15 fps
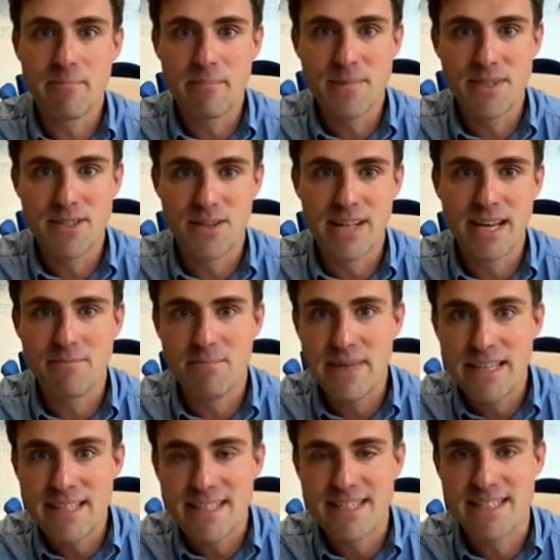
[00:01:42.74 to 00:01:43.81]
So that
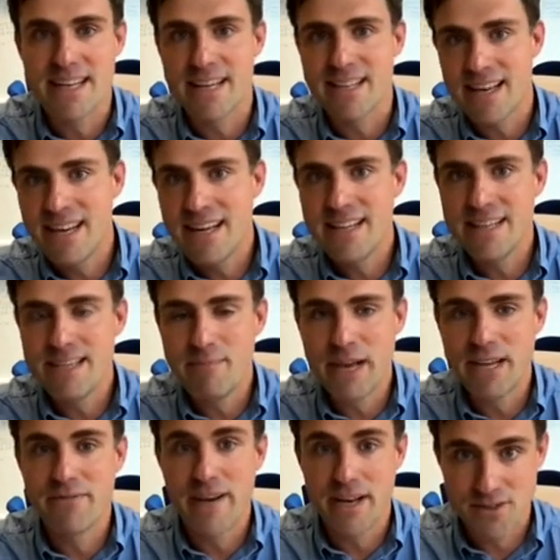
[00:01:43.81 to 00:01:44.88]
means that the
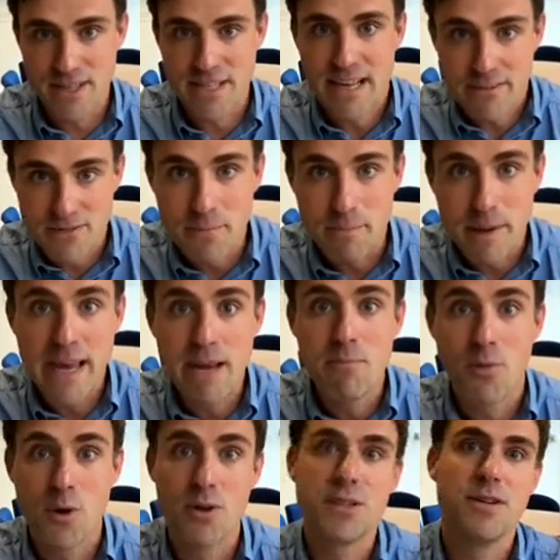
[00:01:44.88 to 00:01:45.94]
manufacturers have to pay
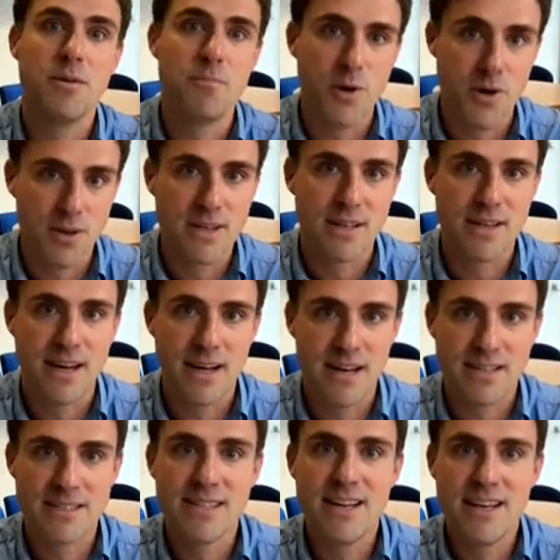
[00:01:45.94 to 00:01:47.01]
more to import the
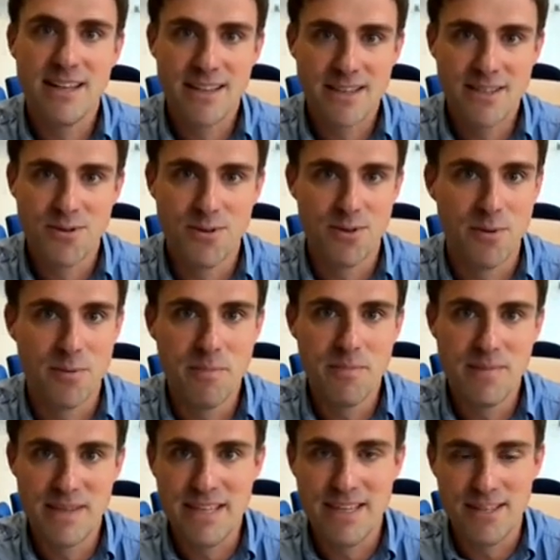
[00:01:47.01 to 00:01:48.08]
cars to
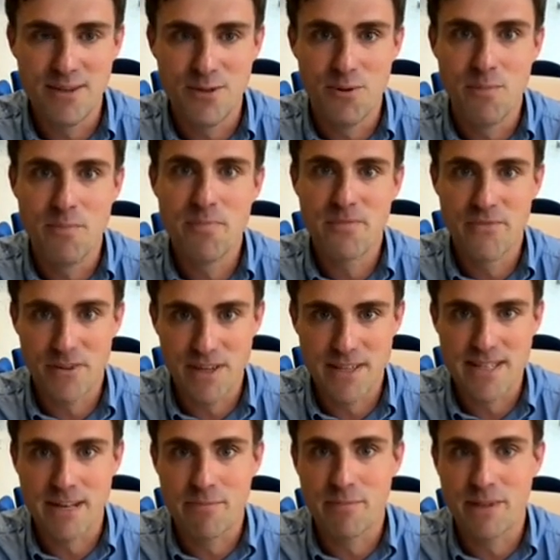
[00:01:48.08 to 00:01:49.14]
the EU, for
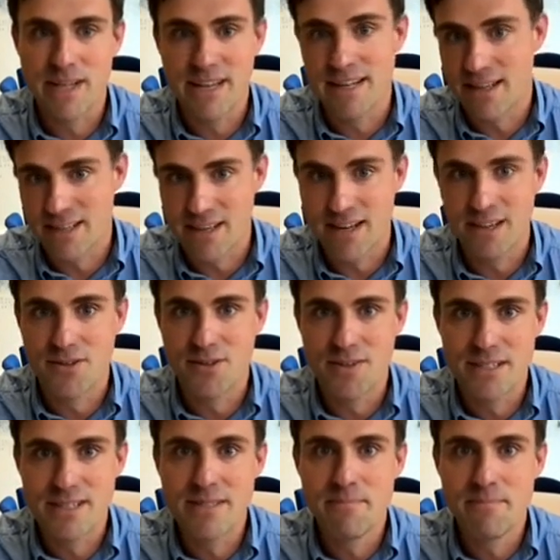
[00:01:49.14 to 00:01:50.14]
example, and other countries.